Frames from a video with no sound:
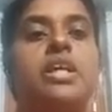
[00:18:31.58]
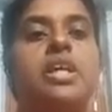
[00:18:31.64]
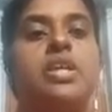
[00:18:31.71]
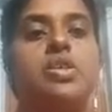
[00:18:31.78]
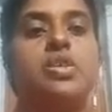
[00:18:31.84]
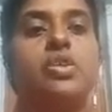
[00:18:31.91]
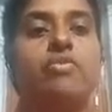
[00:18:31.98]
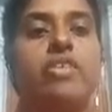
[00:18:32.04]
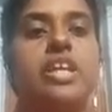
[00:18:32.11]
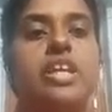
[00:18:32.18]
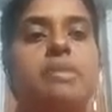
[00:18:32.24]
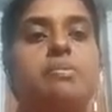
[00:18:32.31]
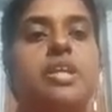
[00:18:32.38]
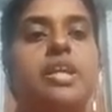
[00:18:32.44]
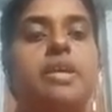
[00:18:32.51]
So,
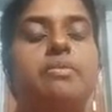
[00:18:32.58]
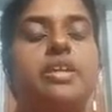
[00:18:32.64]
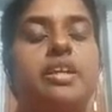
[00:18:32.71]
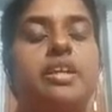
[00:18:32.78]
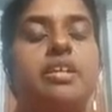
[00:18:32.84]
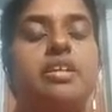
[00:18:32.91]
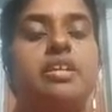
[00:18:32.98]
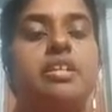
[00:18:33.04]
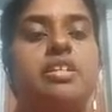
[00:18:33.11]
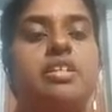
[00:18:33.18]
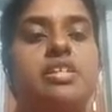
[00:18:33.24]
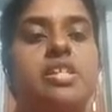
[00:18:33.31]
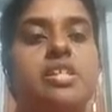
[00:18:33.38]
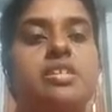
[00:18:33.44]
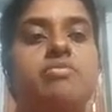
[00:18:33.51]
variable I am declaring it
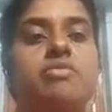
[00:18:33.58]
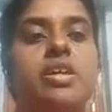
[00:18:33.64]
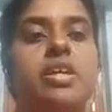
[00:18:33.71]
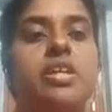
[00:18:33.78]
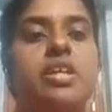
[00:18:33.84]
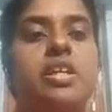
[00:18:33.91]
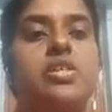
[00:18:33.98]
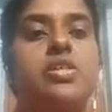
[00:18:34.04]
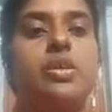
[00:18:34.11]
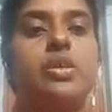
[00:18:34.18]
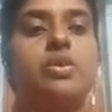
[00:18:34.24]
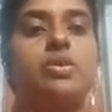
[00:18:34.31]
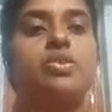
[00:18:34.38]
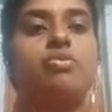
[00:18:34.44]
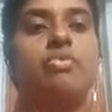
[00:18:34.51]
is an where is
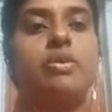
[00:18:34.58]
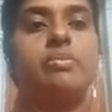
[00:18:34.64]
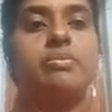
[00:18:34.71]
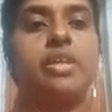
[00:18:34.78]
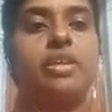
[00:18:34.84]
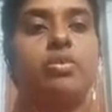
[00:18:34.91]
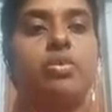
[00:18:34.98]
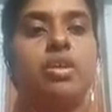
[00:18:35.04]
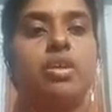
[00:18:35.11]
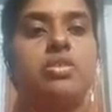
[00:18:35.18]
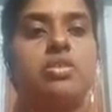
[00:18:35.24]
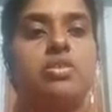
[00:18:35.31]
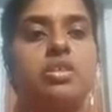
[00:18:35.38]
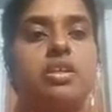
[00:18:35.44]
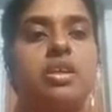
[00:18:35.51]
equal to web
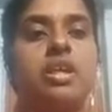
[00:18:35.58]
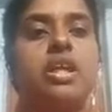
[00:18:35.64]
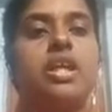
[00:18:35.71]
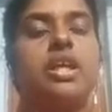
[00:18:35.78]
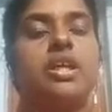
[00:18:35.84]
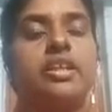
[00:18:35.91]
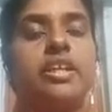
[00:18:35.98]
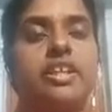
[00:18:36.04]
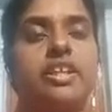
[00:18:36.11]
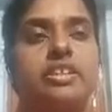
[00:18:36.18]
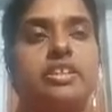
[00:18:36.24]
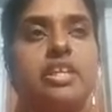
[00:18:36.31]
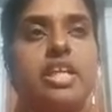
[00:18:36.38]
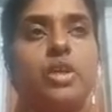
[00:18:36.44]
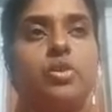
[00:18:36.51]
technology. There are
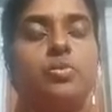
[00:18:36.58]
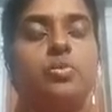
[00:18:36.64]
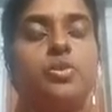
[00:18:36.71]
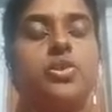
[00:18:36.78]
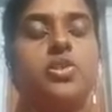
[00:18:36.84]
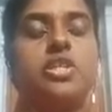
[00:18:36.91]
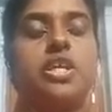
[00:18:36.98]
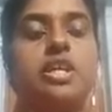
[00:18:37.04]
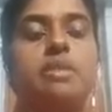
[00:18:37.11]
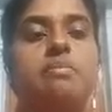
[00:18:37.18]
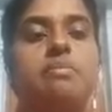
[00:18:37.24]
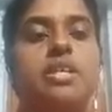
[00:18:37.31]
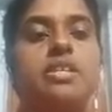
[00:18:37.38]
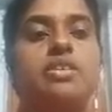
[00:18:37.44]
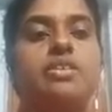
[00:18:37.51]
3 output
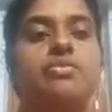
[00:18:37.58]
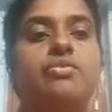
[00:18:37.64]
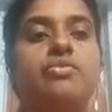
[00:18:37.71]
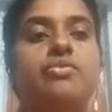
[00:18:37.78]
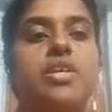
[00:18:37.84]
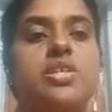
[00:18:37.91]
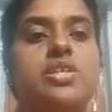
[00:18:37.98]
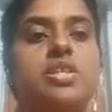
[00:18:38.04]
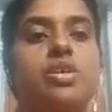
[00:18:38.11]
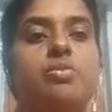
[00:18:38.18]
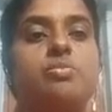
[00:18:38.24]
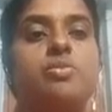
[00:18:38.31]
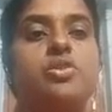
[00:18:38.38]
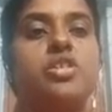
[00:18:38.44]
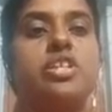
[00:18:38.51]
statement. First
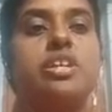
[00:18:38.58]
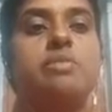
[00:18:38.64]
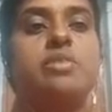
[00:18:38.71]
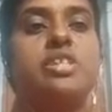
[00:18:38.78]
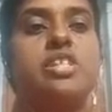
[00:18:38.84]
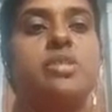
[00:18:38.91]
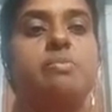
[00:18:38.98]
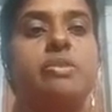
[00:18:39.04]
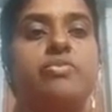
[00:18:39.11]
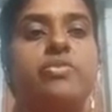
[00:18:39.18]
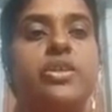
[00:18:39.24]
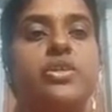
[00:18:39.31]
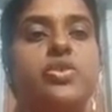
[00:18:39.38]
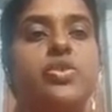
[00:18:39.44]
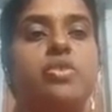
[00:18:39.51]
output statement is mid
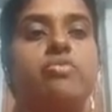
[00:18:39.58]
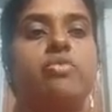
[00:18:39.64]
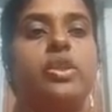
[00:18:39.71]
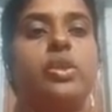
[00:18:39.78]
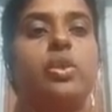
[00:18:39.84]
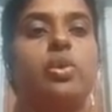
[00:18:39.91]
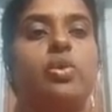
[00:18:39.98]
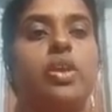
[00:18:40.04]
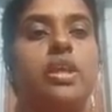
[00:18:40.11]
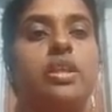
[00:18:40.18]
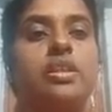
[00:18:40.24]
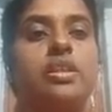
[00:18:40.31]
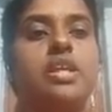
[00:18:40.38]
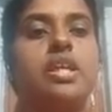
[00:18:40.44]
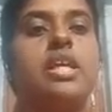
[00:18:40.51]
function with no
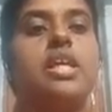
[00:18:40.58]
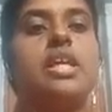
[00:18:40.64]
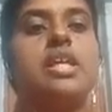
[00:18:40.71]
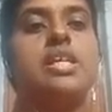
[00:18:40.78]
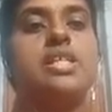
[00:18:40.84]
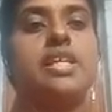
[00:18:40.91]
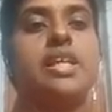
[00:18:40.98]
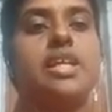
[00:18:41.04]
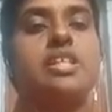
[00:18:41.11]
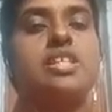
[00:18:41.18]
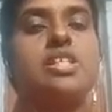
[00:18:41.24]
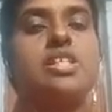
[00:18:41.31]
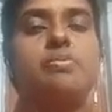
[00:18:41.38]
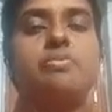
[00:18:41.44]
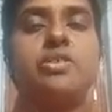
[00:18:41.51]
length.
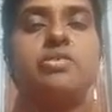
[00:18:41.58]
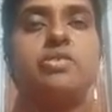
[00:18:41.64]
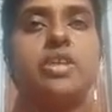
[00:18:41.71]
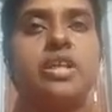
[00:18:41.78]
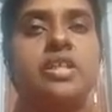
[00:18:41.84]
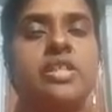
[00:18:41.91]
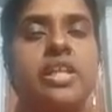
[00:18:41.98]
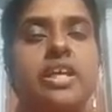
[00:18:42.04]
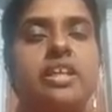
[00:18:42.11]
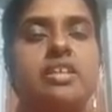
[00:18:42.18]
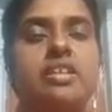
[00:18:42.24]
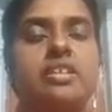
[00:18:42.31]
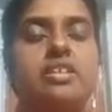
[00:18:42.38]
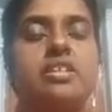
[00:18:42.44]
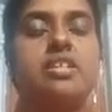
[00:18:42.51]
Second is second
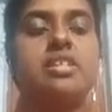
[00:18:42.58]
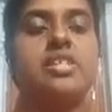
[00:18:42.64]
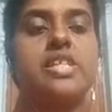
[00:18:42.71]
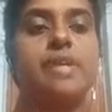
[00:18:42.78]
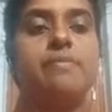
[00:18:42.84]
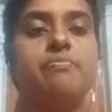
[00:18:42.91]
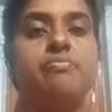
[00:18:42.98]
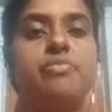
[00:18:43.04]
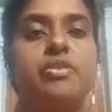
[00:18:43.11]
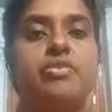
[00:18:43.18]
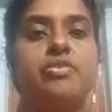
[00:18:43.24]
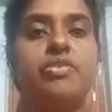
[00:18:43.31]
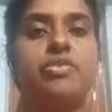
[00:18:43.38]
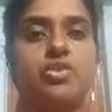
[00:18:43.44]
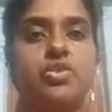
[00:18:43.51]
and third are same, mid
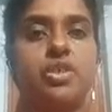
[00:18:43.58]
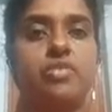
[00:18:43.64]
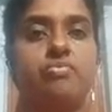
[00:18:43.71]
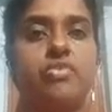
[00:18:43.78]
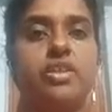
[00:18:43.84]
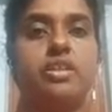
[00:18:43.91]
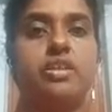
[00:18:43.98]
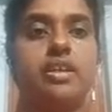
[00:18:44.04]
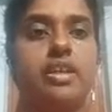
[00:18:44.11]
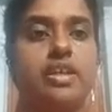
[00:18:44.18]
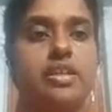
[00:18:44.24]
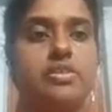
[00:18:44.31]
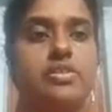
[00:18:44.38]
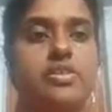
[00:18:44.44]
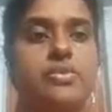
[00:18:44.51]
function with
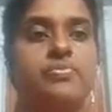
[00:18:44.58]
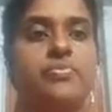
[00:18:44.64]
lengths.